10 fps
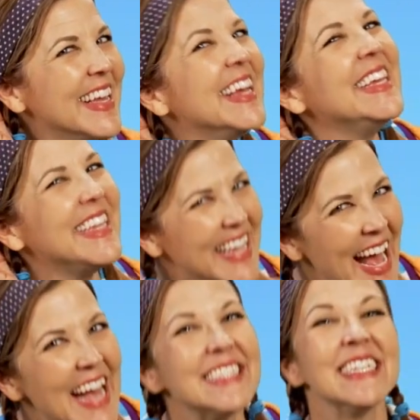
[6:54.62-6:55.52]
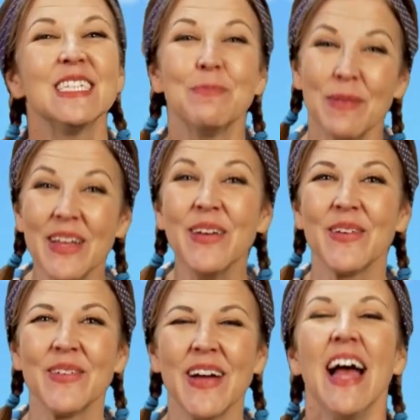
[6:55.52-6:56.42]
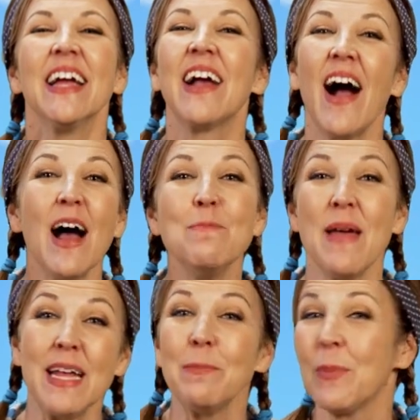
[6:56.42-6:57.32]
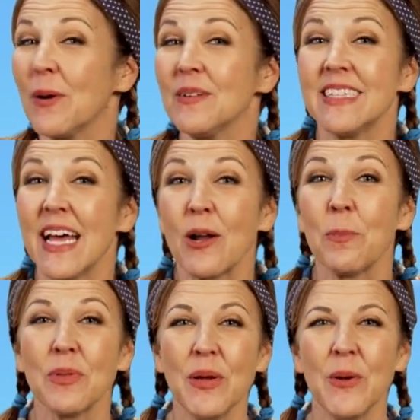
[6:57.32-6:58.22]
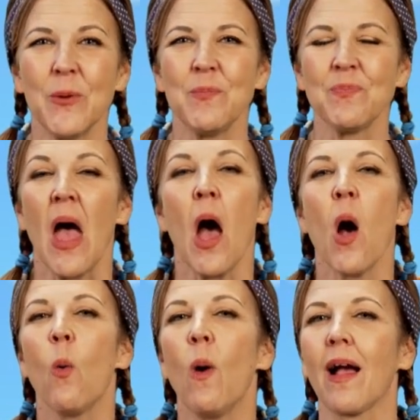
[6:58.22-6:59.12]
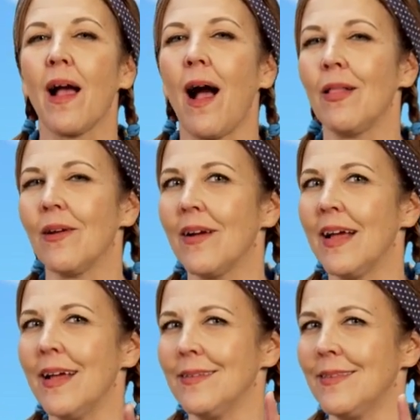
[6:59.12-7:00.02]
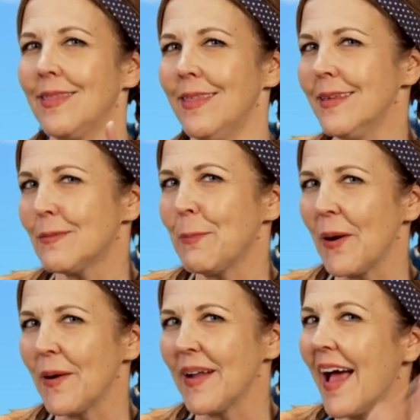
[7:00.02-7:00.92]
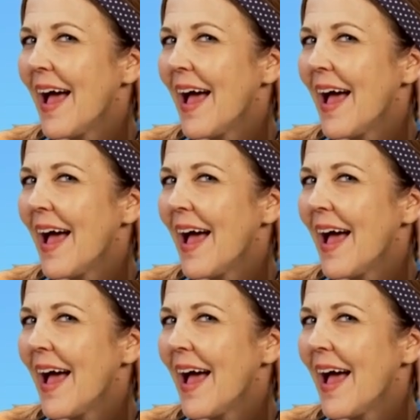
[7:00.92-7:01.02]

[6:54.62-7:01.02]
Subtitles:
Yes, it's blue. God made birds that are blue. What color is this bird?